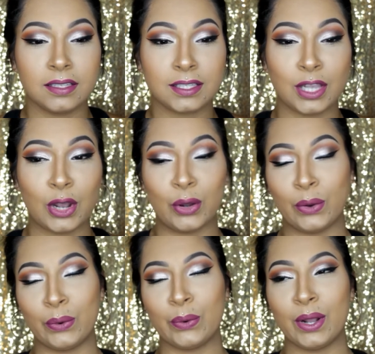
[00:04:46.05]

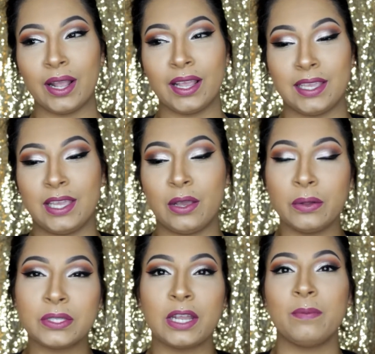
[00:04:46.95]
so he
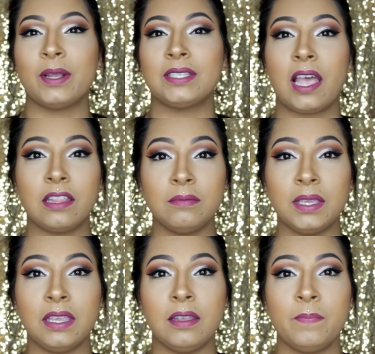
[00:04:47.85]
goes on about telling
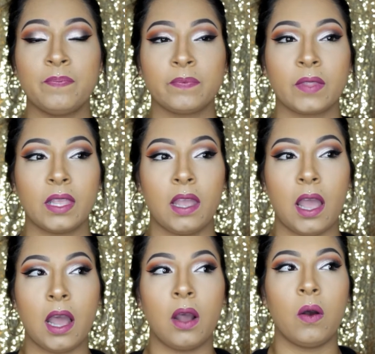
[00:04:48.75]
me
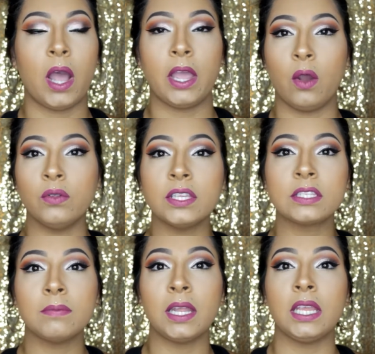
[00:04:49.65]
how I owe
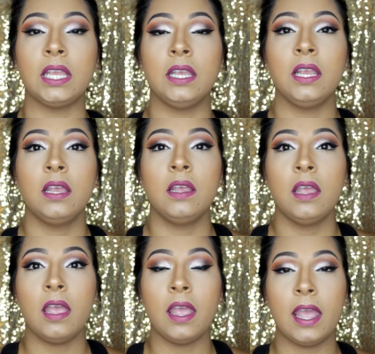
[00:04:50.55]
this money.
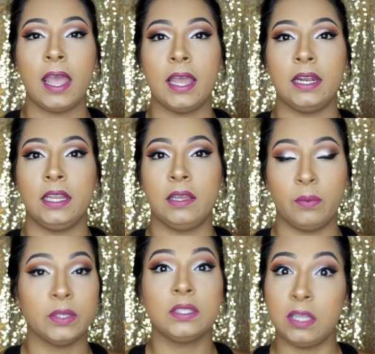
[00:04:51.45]
And
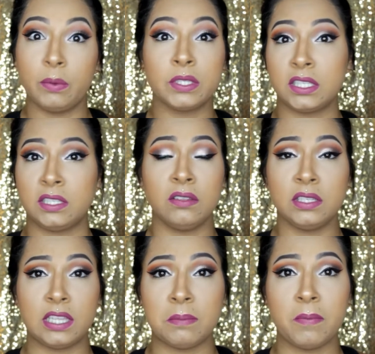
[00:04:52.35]
it was still
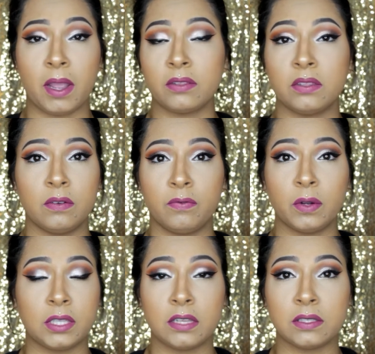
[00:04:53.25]
the same amount, the
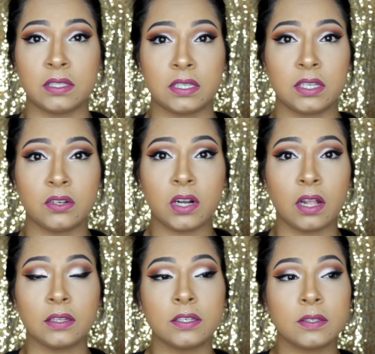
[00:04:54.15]

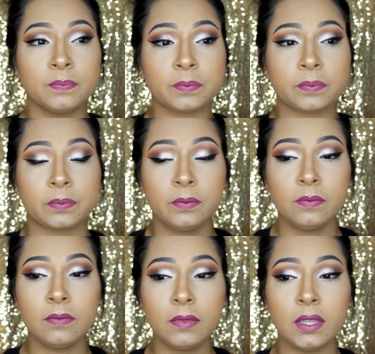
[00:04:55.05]
$4,600.
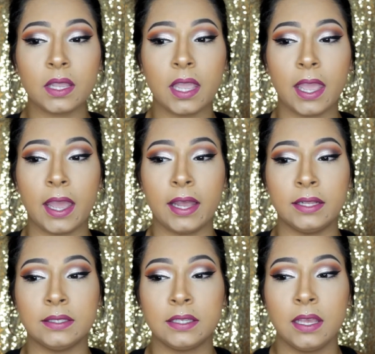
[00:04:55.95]

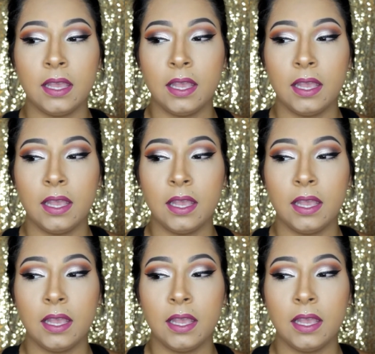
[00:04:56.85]
And